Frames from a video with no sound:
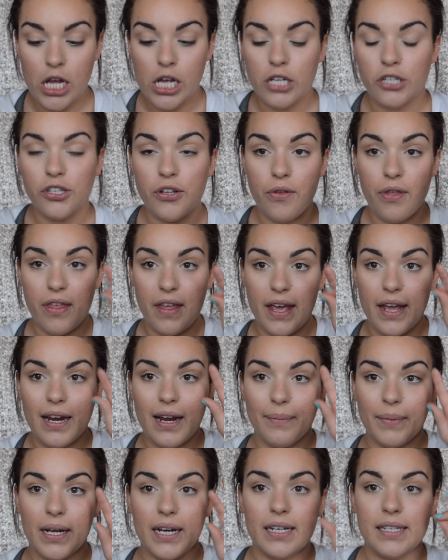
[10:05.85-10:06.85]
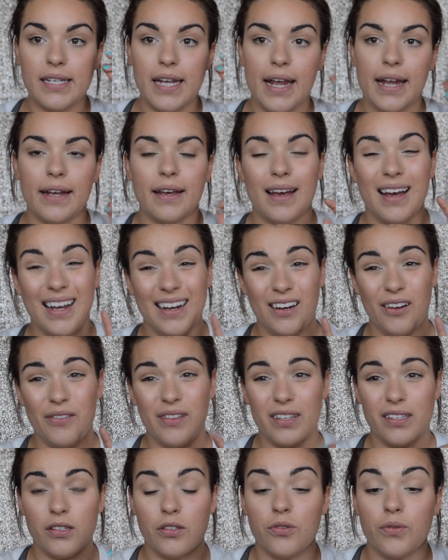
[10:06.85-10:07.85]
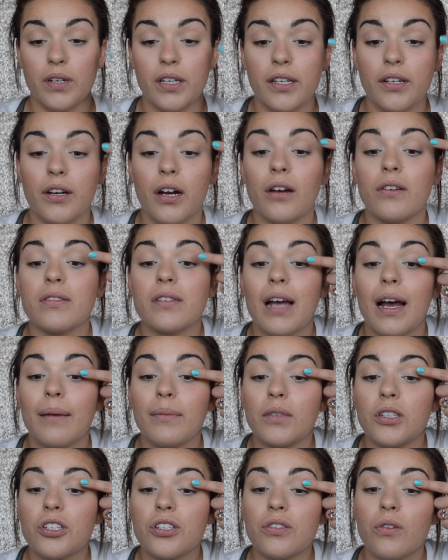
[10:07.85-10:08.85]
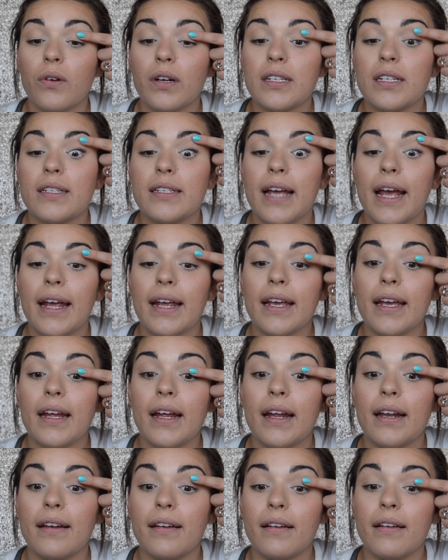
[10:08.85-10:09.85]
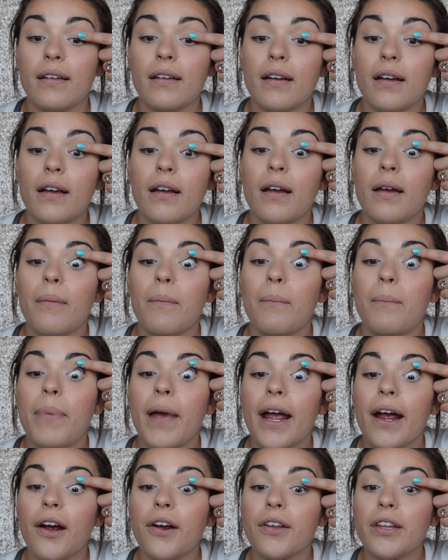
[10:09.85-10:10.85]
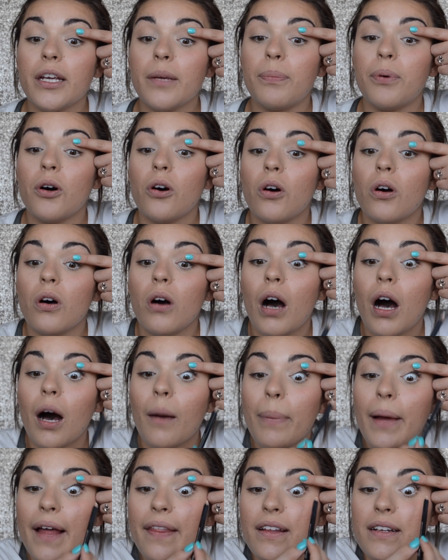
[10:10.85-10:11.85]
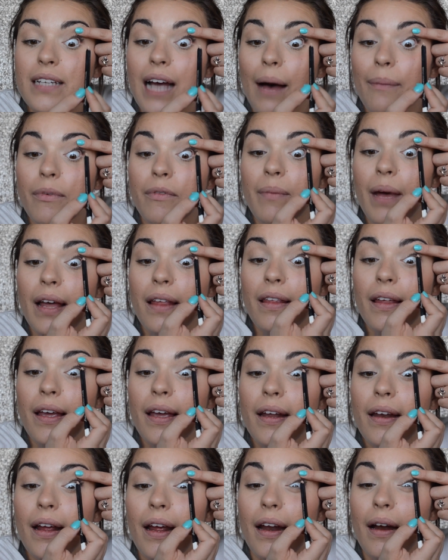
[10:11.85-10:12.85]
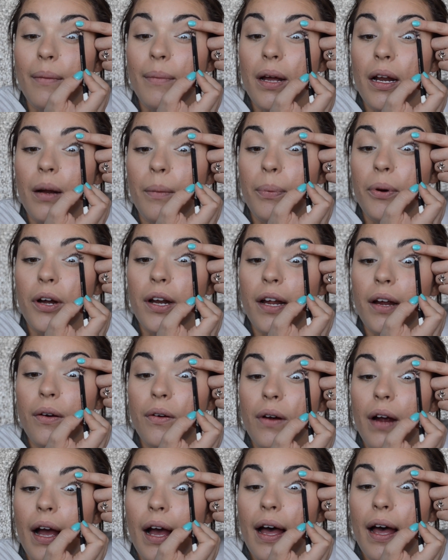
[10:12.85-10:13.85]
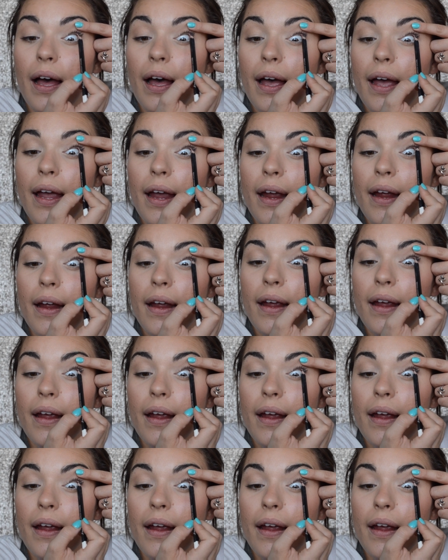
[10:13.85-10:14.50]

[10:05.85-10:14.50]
So then I'm gonna take, I know this is really gross, I'm just going to take it and barely pull up at the top of my lid, and I'm gonna put it right